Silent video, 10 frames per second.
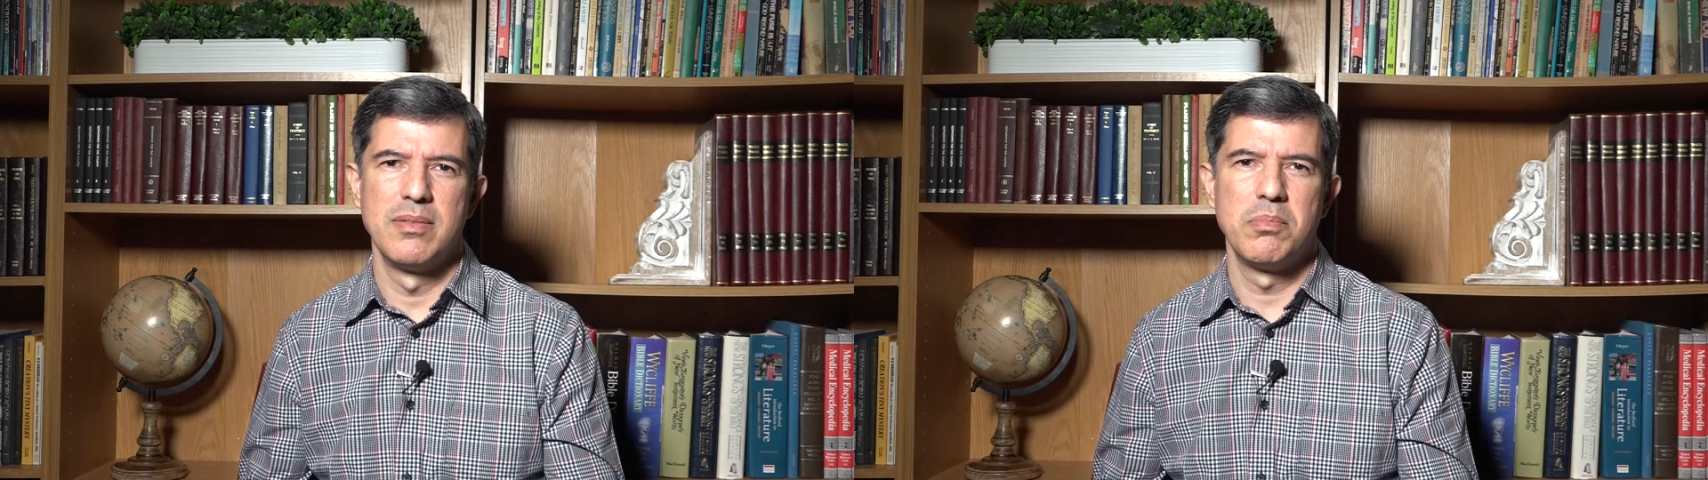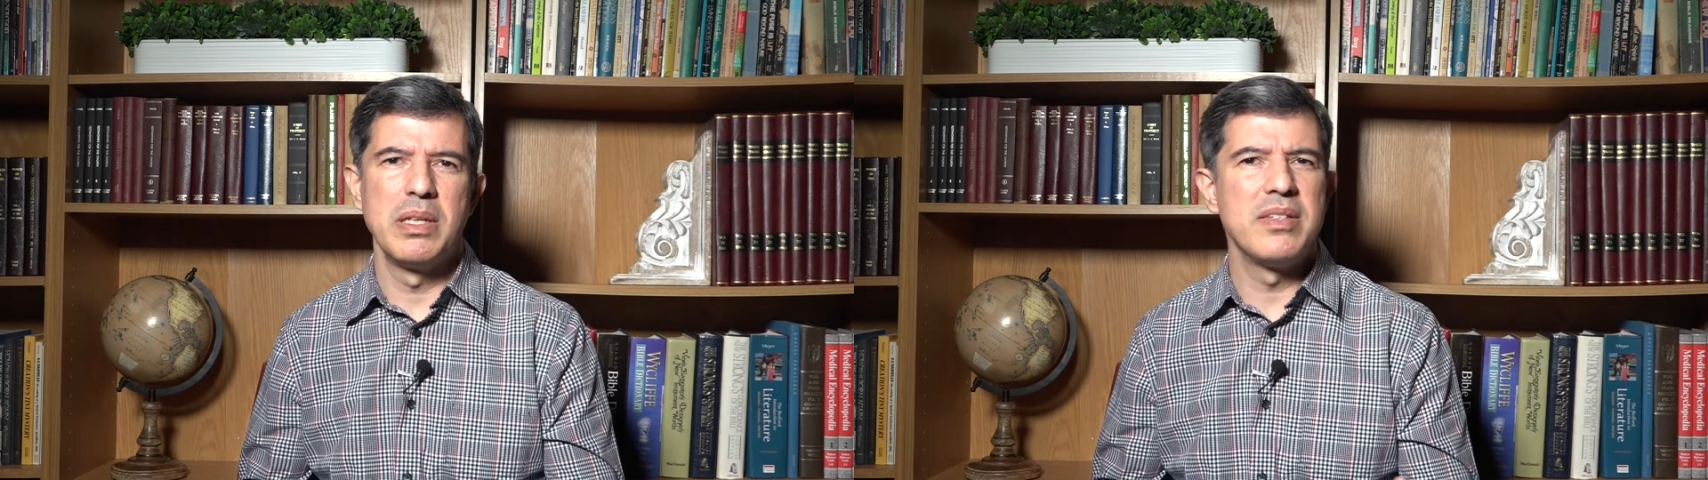
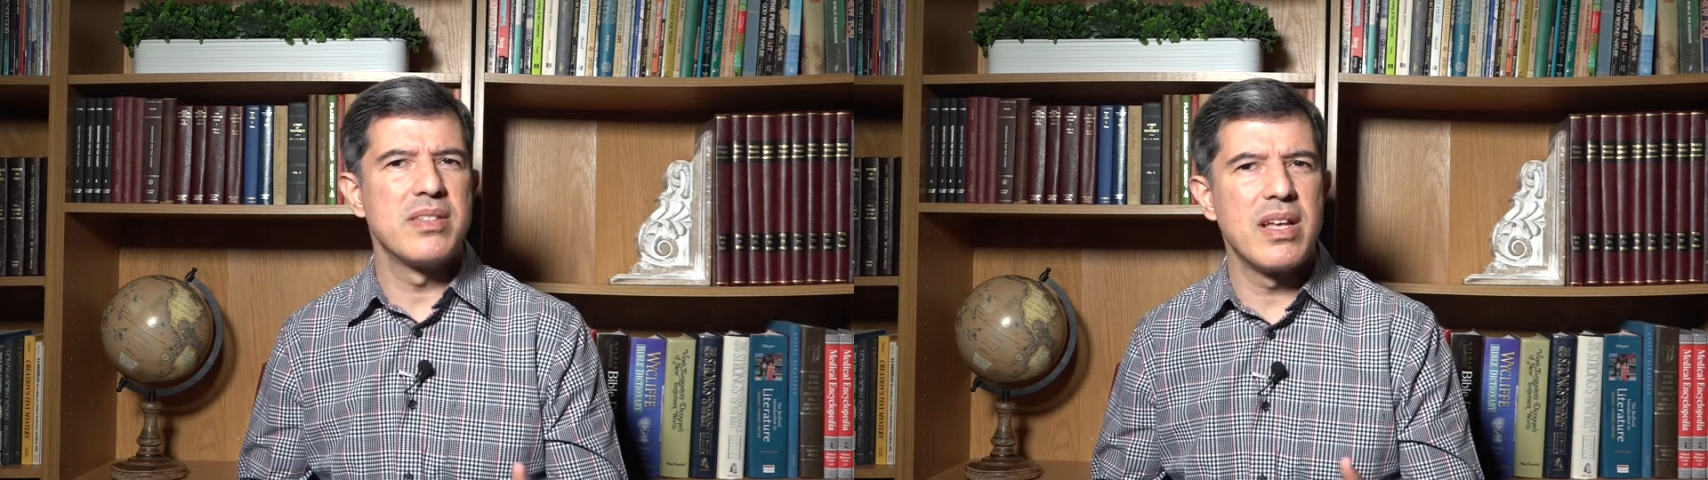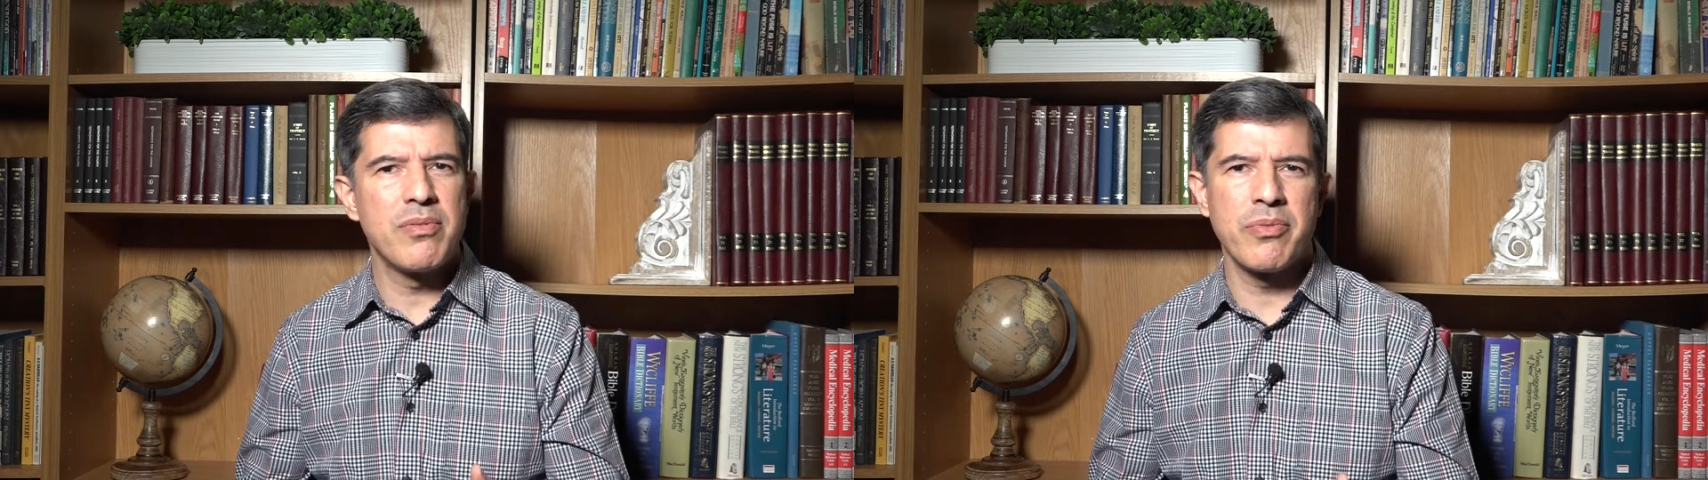please
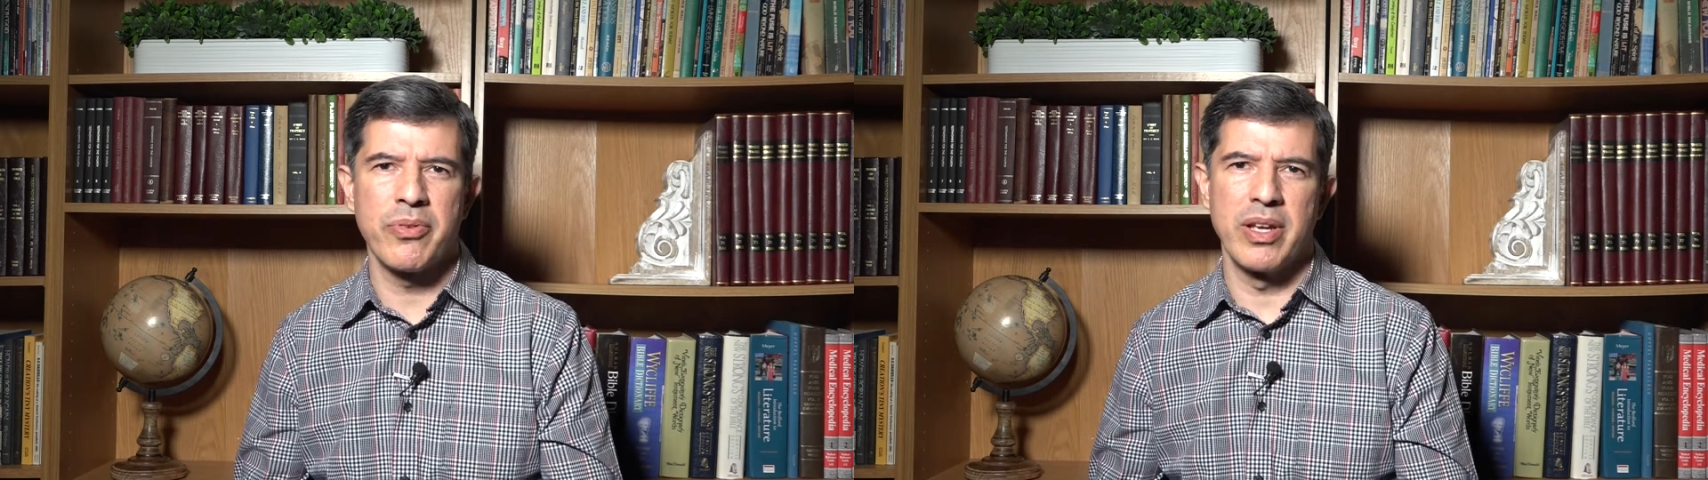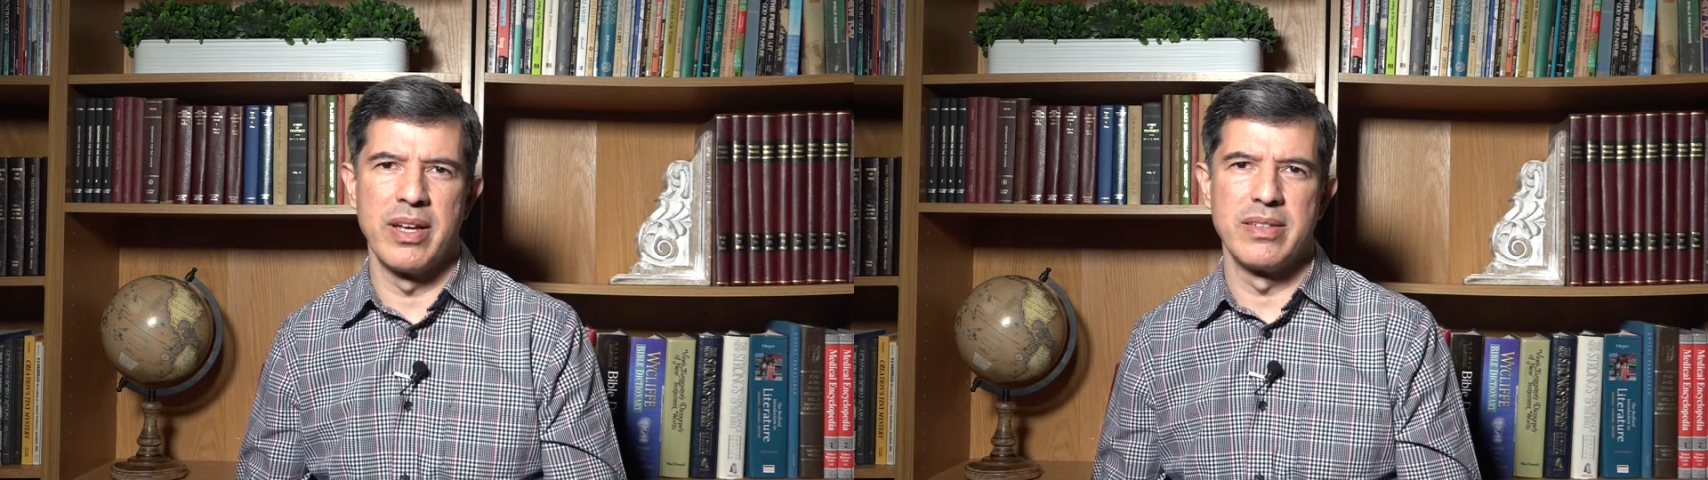never
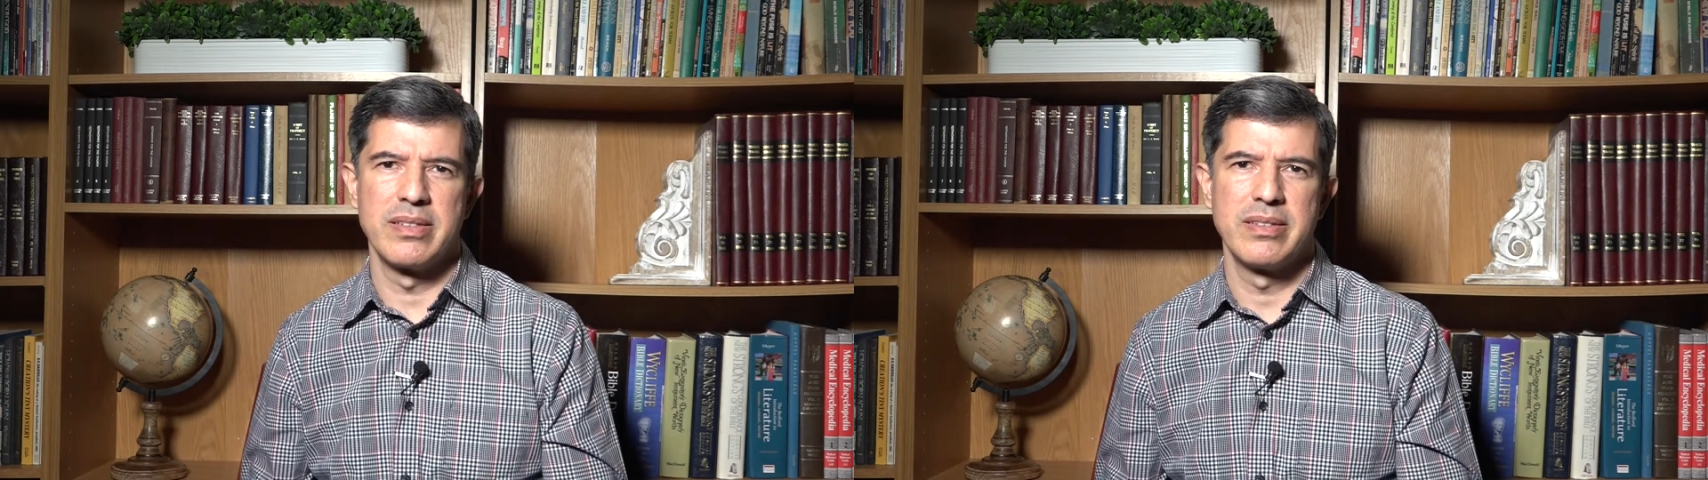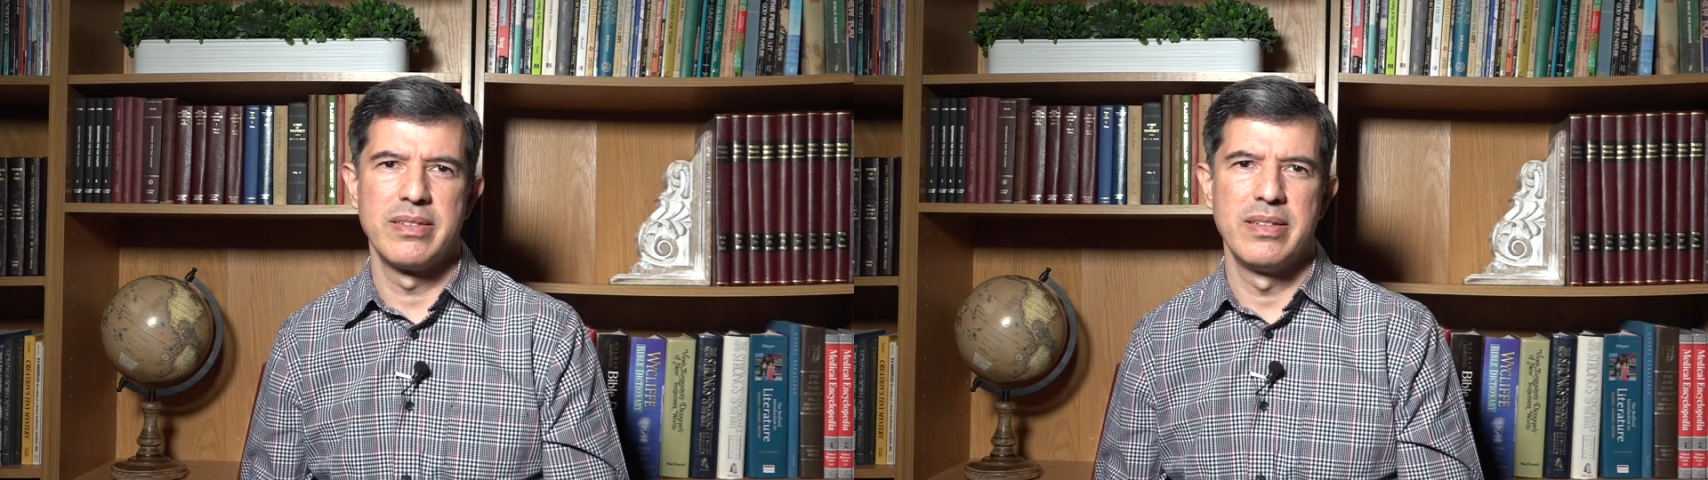forget.